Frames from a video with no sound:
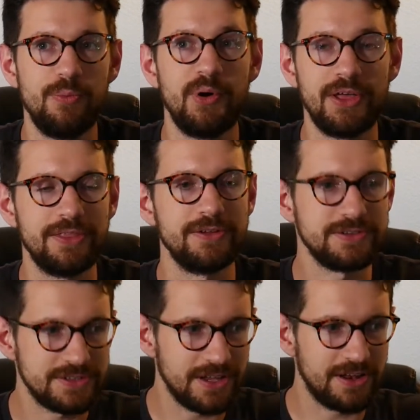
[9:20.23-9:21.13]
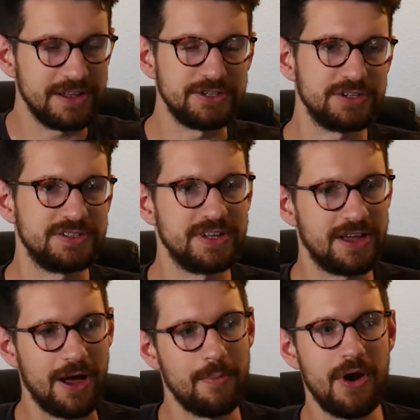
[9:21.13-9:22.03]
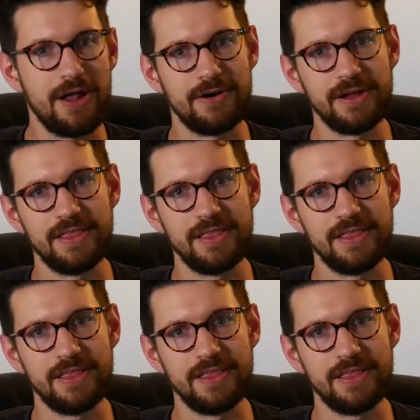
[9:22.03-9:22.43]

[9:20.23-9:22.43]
but there's an interesting camaraderie